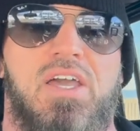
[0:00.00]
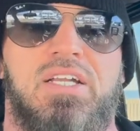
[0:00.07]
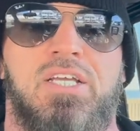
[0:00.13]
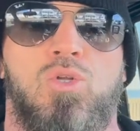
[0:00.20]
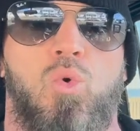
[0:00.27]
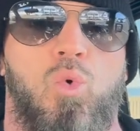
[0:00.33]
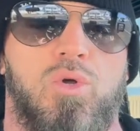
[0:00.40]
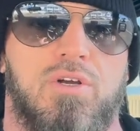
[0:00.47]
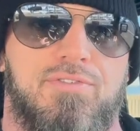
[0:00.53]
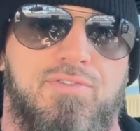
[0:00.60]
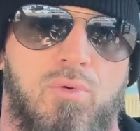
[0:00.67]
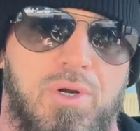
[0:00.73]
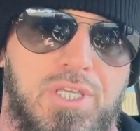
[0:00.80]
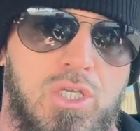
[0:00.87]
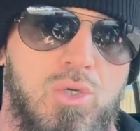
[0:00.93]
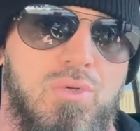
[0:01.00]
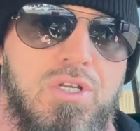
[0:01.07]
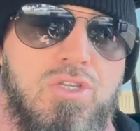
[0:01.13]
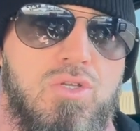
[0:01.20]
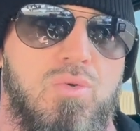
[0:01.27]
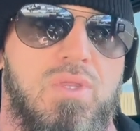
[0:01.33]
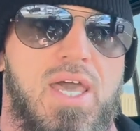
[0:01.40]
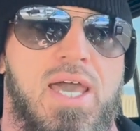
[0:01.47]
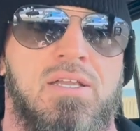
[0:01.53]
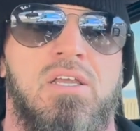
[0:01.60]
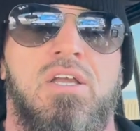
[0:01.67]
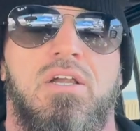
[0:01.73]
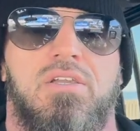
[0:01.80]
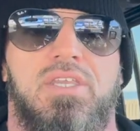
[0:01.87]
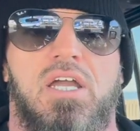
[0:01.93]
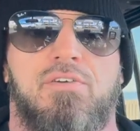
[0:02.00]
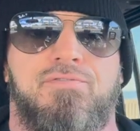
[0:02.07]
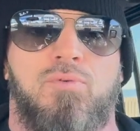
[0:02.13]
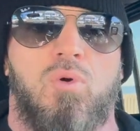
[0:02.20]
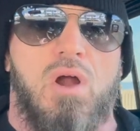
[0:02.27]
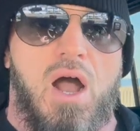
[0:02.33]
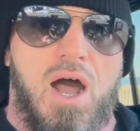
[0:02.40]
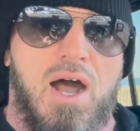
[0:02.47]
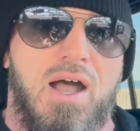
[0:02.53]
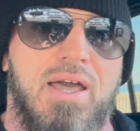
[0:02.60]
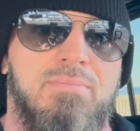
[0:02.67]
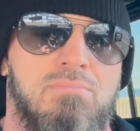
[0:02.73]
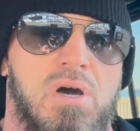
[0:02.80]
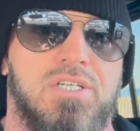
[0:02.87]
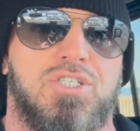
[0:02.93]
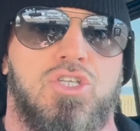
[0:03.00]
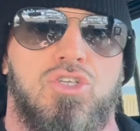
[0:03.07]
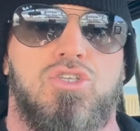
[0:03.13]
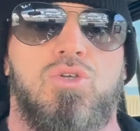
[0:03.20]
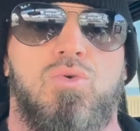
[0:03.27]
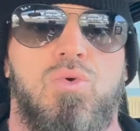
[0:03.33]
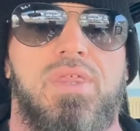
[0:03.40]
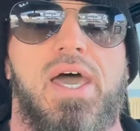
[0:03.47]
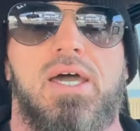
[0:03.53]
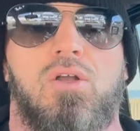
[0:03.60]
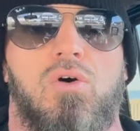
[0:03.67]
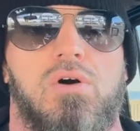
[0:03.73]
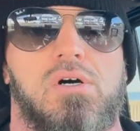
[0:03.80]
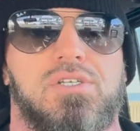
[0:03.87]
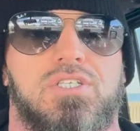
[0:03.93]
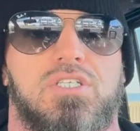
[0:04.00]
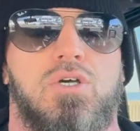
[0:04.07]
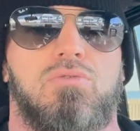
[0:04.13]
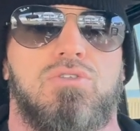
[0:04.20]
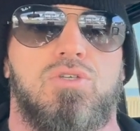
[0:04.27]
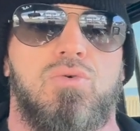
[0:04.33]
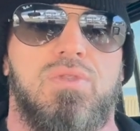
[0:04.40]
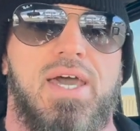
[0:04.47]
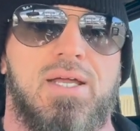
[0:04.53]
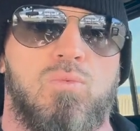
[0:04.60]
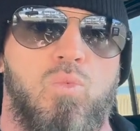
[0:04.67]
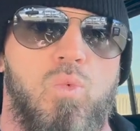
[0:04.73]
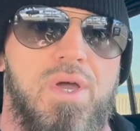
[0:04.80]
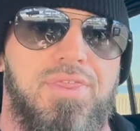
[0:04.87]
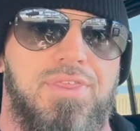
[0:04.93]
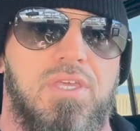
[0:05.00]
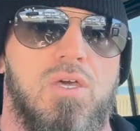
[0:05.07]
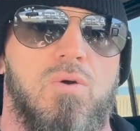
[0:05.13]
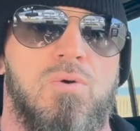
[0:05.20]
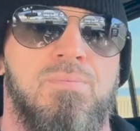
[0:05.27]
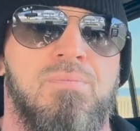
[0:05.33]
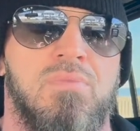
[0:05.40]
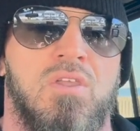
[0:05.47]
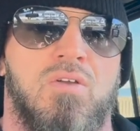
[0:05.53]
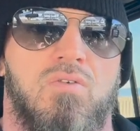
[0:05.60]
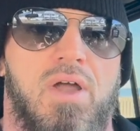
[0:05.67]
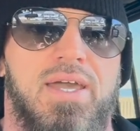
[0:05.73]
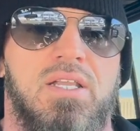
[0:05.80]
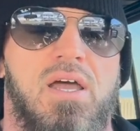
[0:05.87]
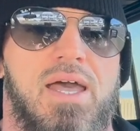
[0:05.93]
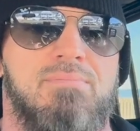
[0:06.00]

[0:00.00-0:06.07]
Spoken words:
And in order for you to do that, therefore, I must do that also, do that with you, right? I